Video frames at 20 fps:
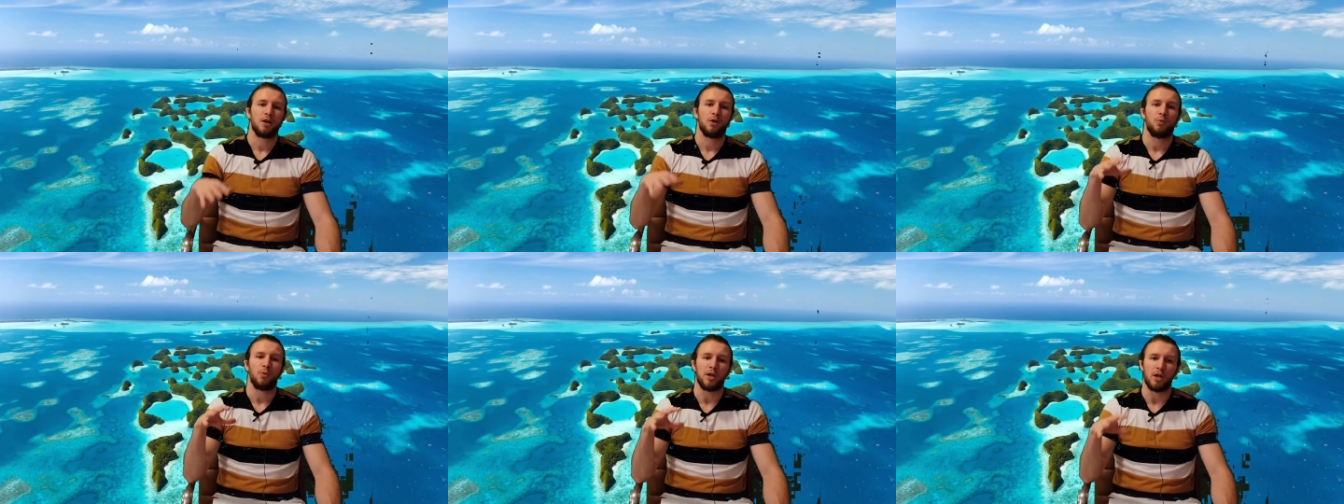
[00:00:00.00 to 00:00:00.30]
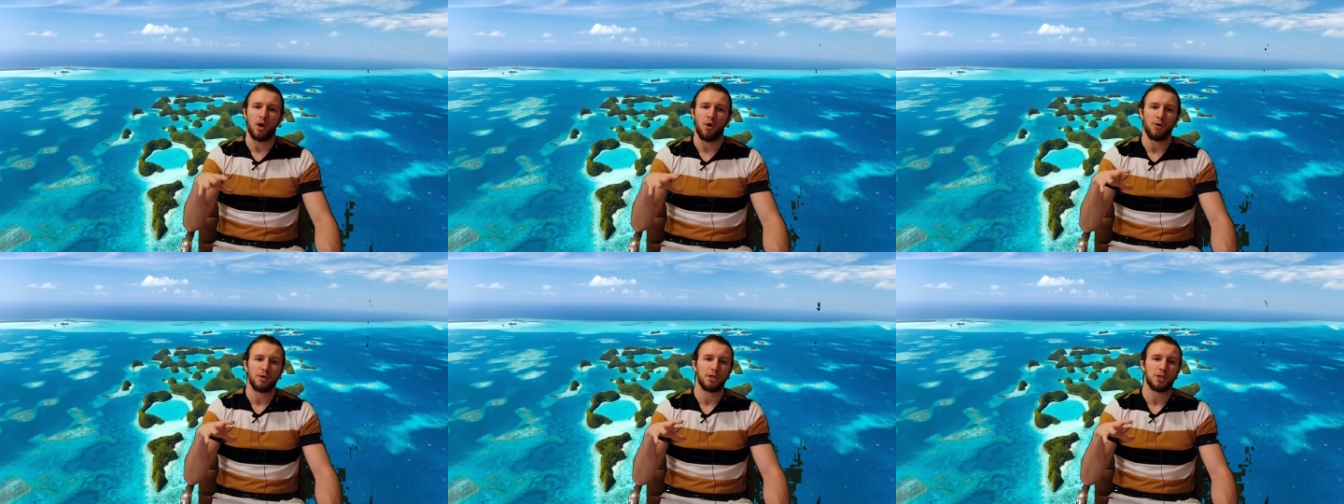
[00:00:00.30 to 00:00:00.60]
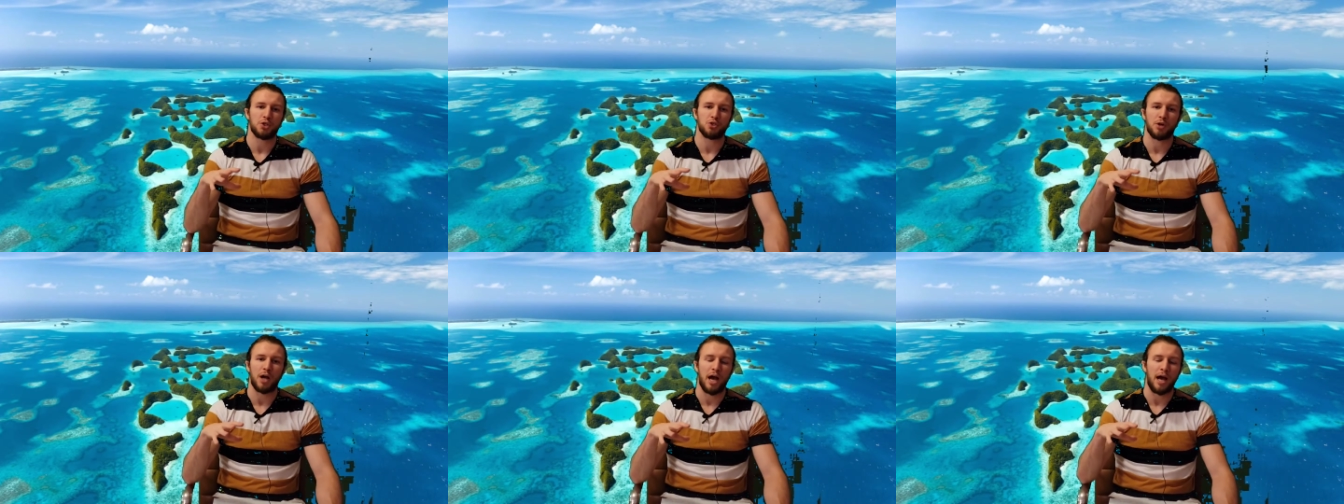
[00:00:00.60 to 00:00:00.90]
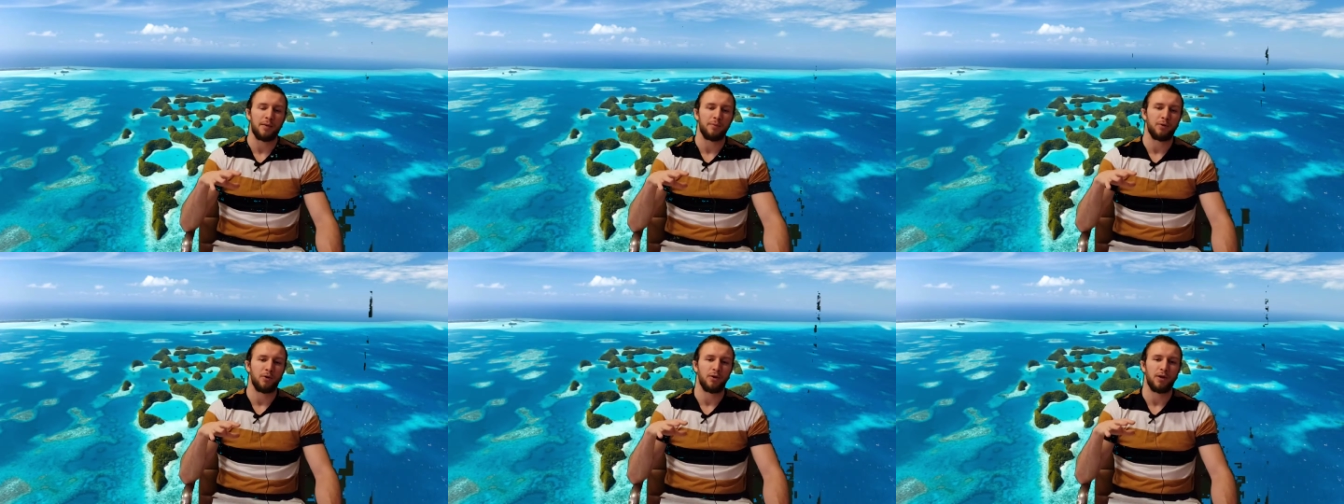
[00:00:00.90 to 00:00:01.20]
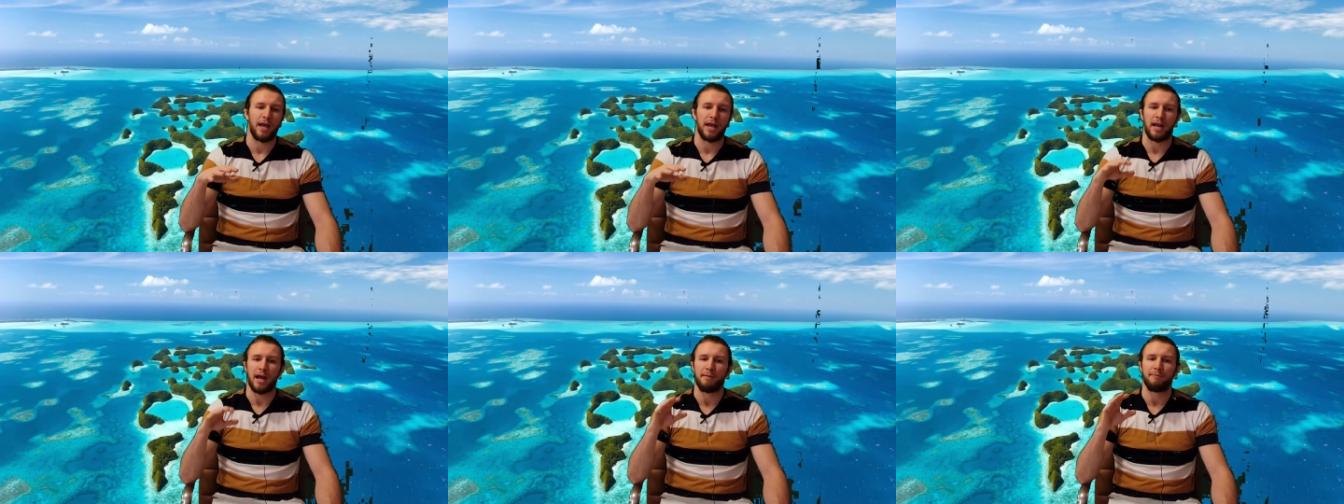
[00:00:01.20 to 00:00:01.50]
We go into
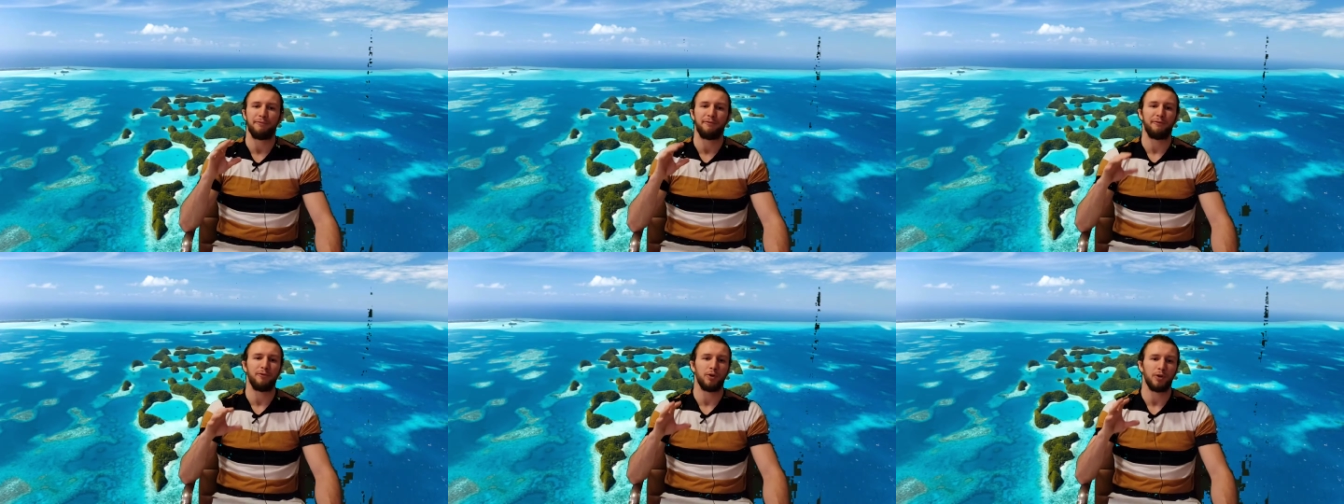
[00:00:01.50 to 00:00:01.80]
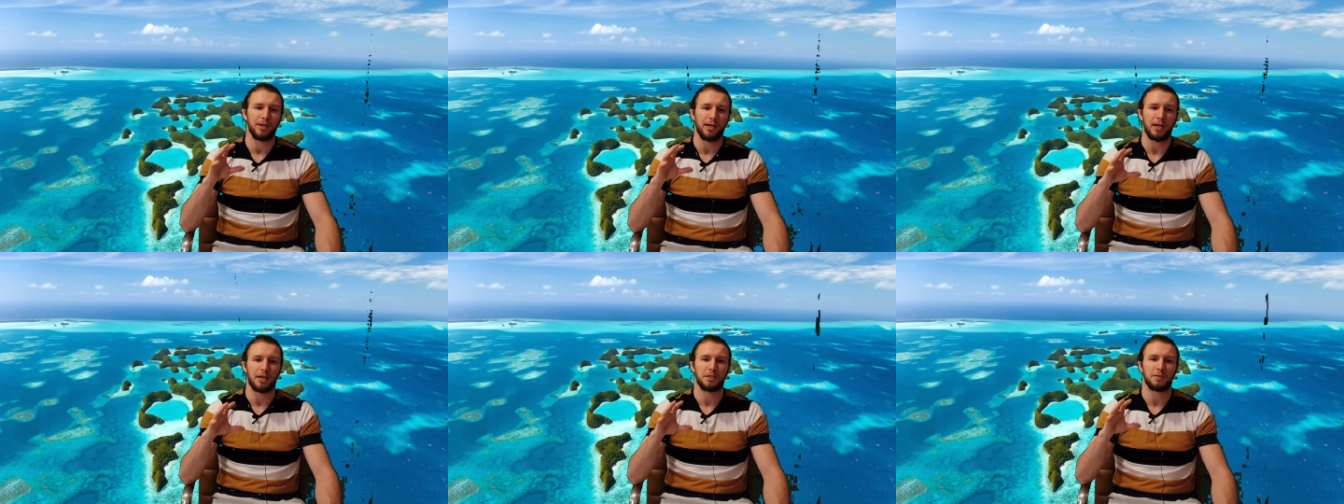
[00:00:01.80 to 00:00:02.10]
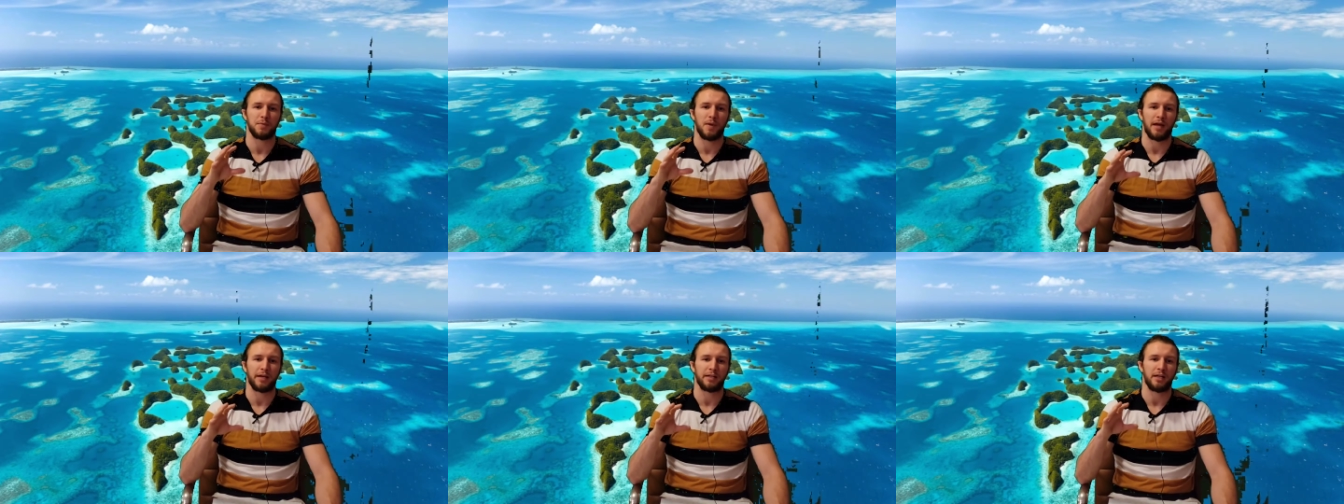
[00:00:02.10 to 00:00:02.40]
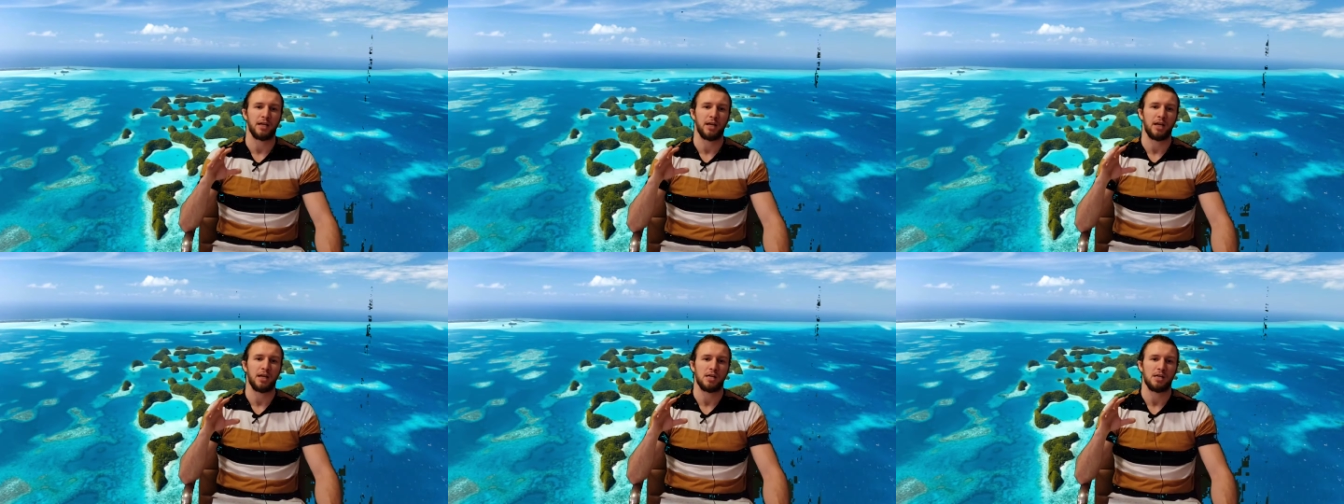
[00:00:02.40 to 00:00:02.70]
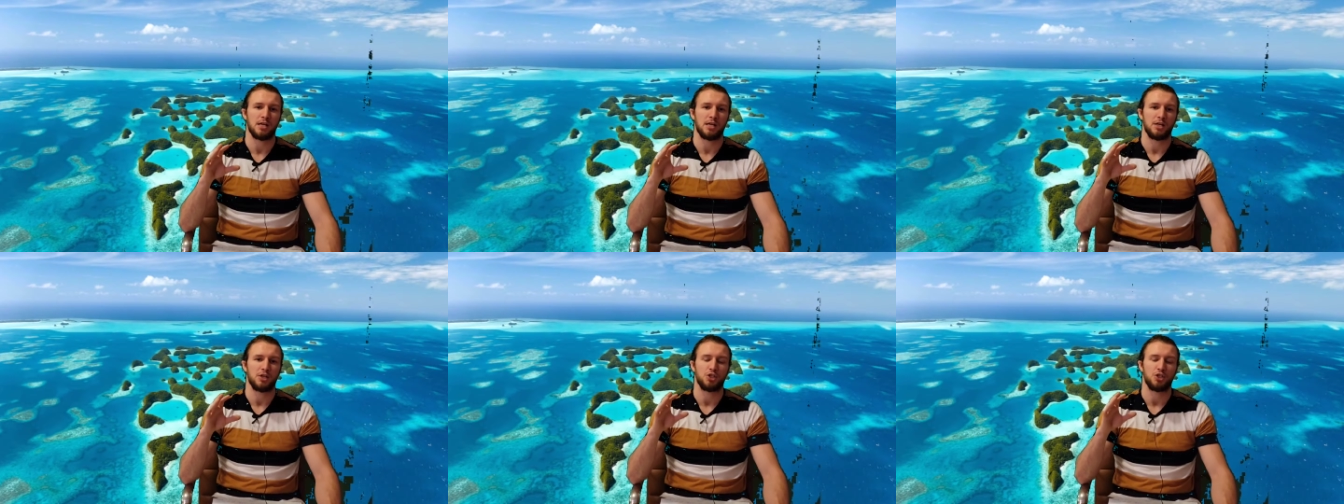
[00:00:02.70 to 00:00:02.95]
tribal and I'm fully expecting